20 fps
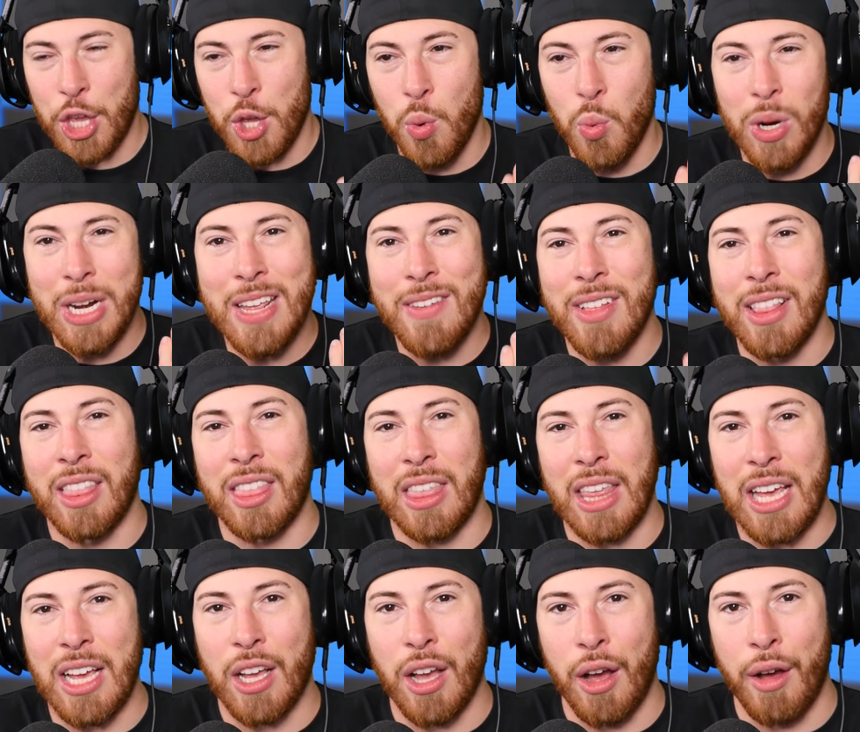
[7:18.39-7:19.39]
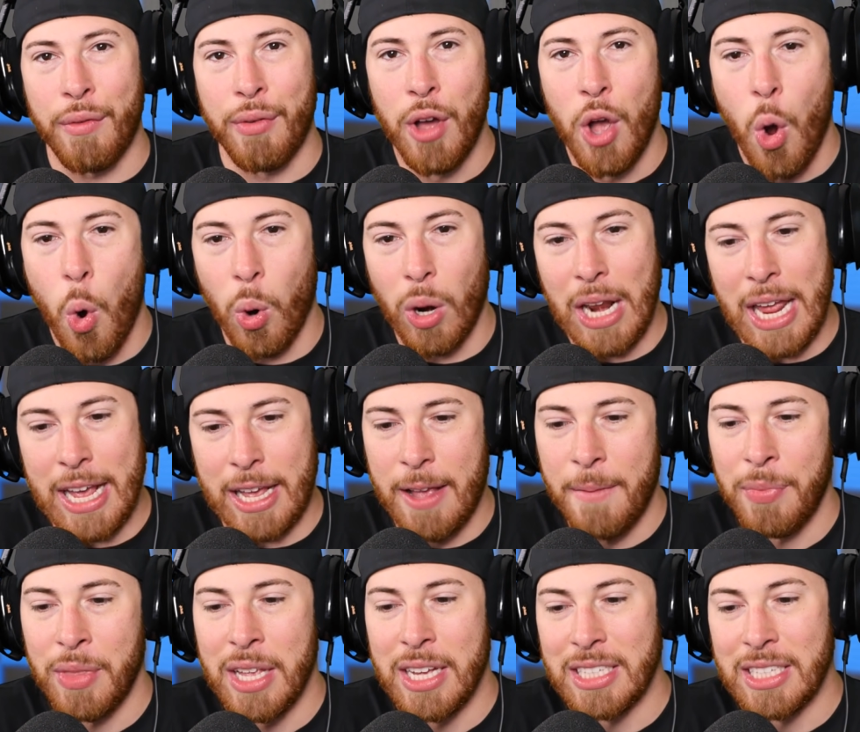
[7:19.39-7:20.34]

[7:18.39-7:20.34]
you wouldn't even think of or like